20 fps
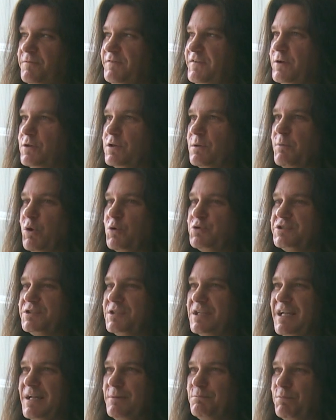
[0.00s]
feel
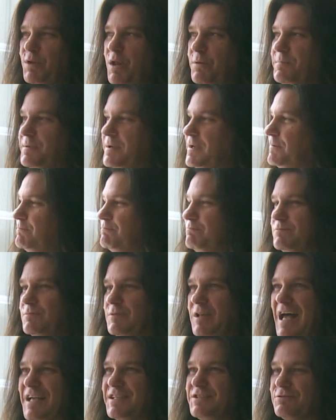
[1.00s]
emotionally, it'd probably be
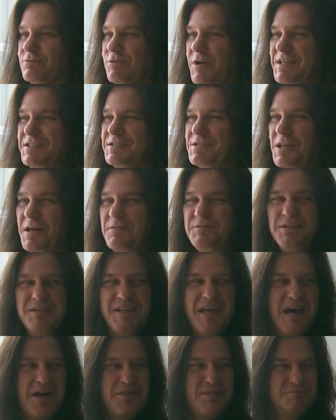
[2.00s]
Last Rites, Love to
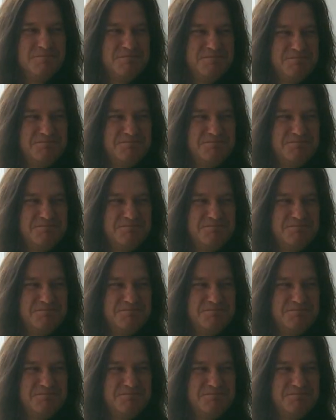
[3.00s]
Death.